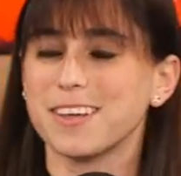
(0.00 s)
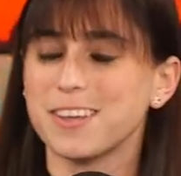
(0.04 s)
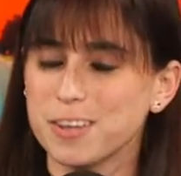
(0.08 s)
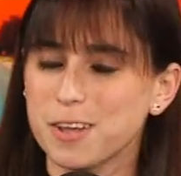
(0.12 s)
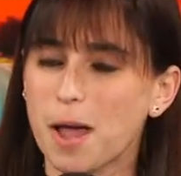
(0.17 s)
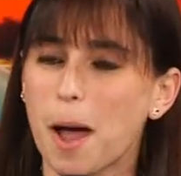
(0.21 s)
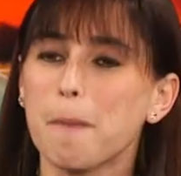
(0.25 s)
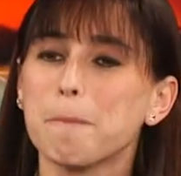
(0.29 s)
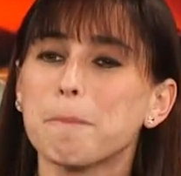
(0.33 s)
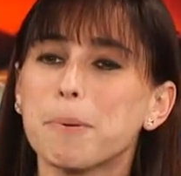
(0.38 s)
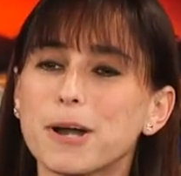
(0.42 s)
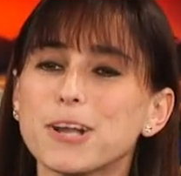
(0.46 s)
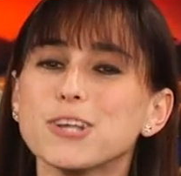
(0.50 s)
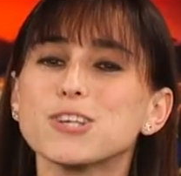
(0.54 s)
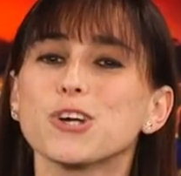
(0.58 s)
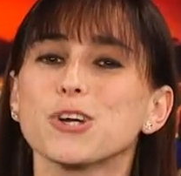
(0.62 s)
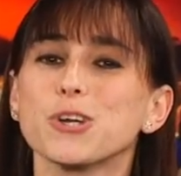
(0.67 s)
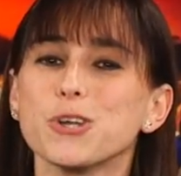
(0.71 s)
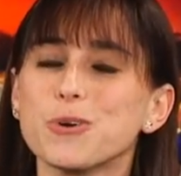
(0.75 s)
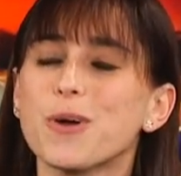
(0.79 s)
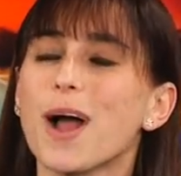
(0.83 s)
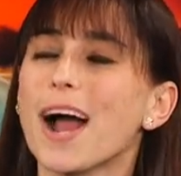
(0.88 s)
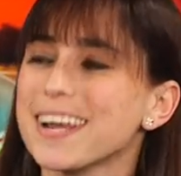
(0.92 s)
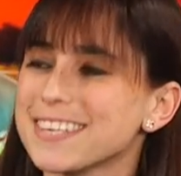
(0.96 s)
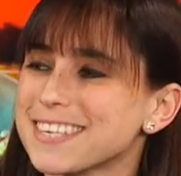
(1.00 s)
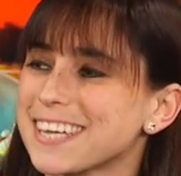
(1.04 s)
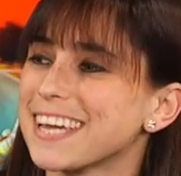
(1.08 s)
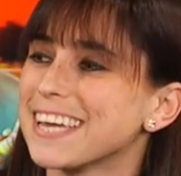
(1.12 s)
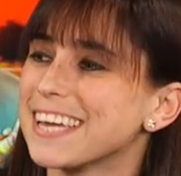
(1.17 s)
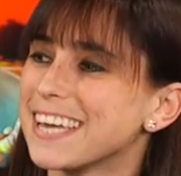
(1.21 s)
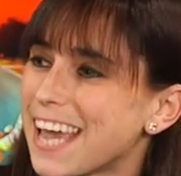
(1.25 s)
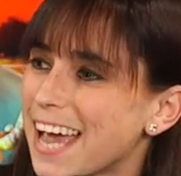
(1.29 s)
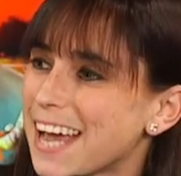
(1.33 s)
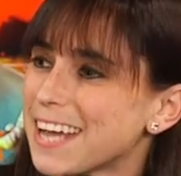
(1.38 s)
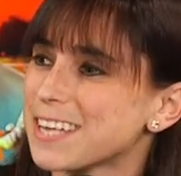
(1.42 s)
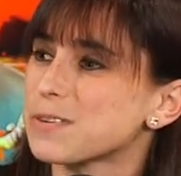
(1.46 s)
I'm pretty sure you guys
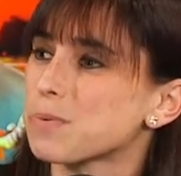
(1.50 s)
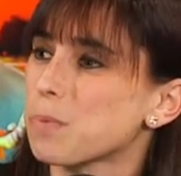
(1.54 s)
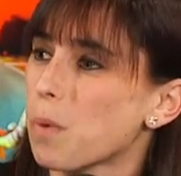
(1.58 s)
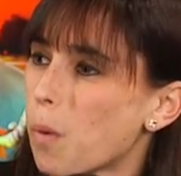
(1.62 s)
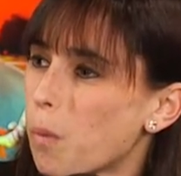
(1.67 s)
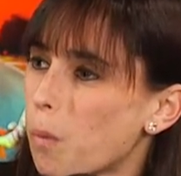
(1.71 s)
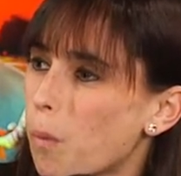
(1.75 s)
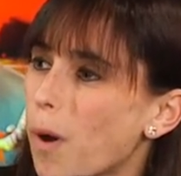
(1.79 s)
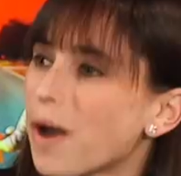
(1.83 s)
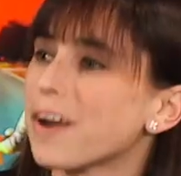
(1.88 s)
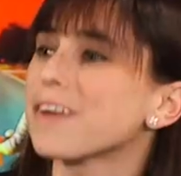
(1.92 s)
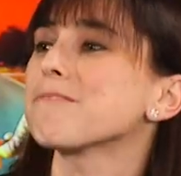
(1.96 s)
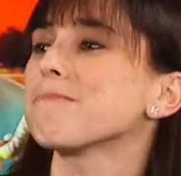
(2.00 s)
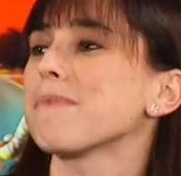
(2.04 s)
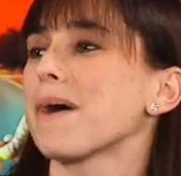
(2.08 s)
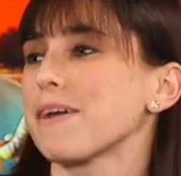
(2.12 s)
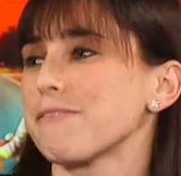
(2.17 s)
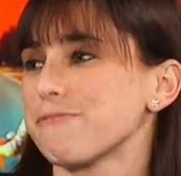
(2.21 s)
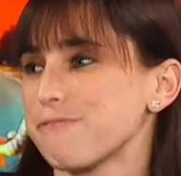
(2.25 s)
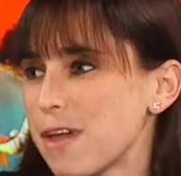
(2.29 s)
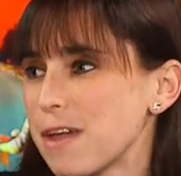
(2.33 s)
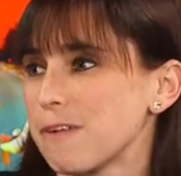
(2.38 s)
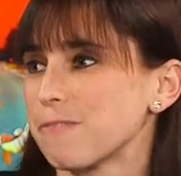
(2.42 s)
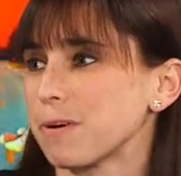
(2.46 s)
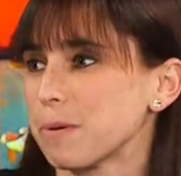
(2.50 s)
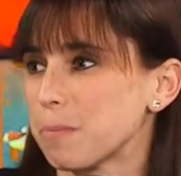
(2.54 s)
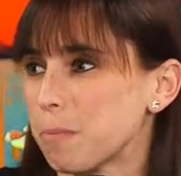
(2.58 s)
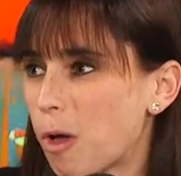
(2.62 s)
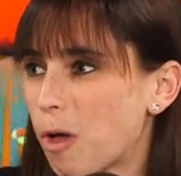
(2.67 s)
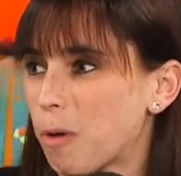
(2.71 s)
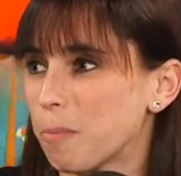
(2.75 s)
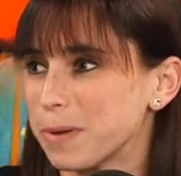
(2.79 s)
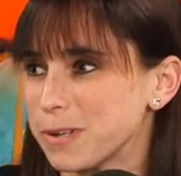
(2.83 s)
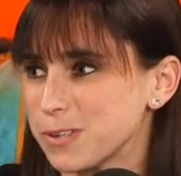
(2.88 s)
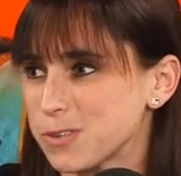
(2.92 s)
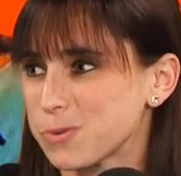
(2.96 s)
can guess what one of my favorite
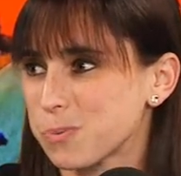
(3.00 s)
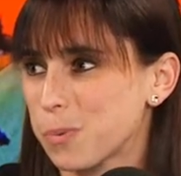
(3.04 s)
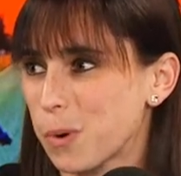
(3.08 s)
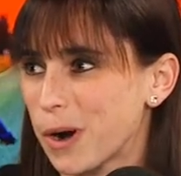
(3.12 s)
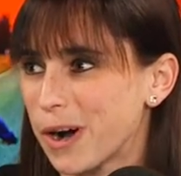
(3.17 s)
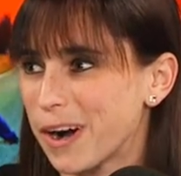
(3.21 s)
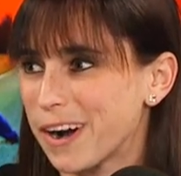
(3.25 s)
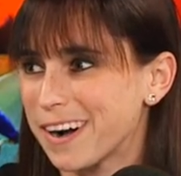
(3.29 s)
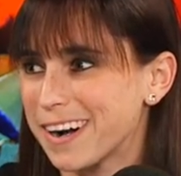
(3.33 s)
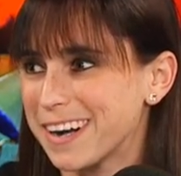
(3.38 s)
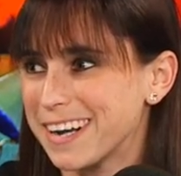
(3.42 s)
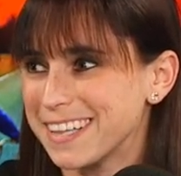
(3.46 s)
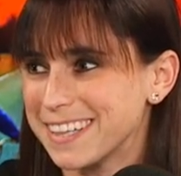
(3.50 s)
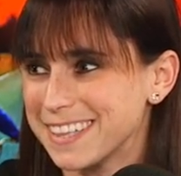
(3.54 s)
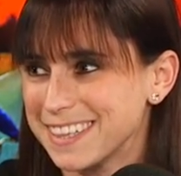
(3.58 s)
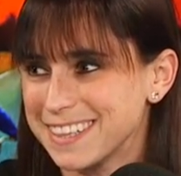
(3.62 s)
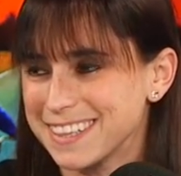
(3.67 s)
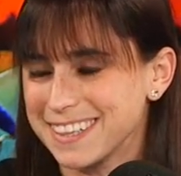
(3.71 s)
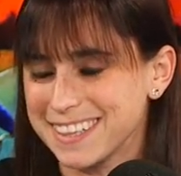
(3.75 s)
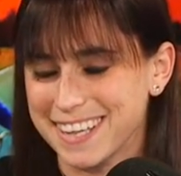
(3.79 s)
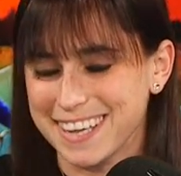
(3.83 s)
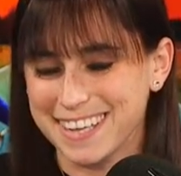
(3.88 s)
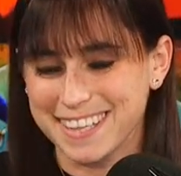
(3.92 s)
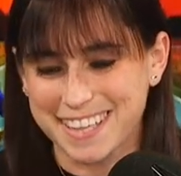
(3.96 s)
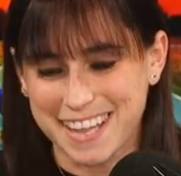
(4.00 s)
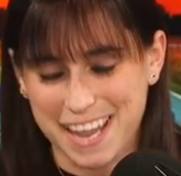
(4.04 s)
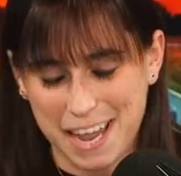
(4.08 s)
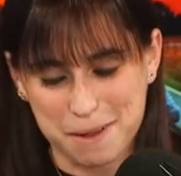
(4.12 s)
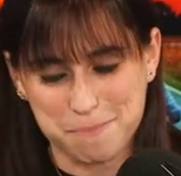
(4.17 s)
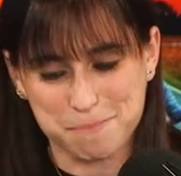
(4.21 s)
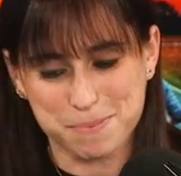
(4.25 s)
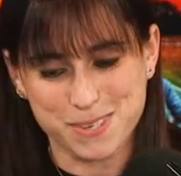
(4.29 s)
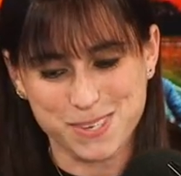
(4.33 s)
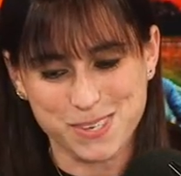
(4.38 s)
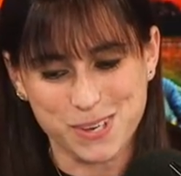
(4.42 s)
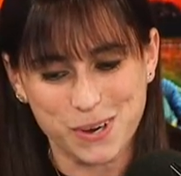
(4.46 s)
moments were in in the
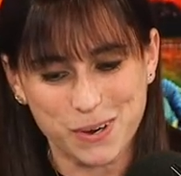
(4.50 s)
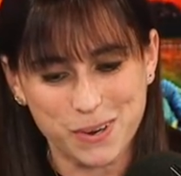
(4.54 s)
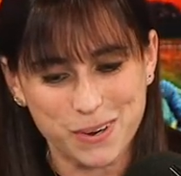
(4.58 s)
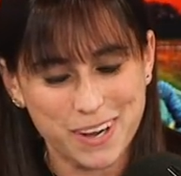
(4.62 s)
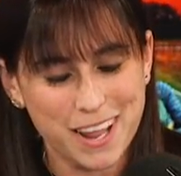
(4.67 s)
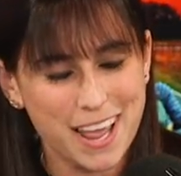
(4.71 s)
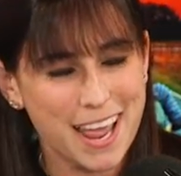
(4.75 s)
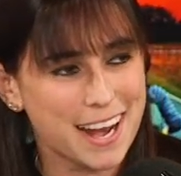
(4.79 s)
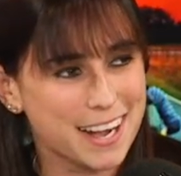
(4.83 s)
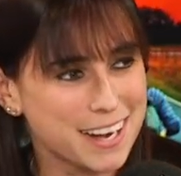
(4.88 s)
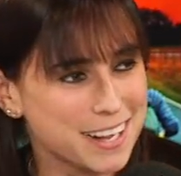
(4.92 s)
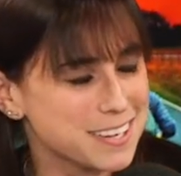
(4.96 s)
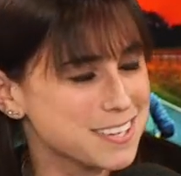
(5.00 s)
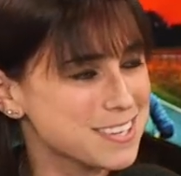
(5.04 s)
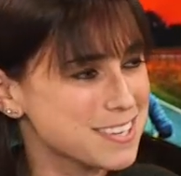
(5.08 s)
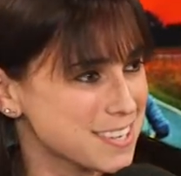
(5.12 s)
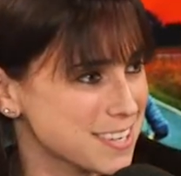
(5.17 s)
episode, and the it's new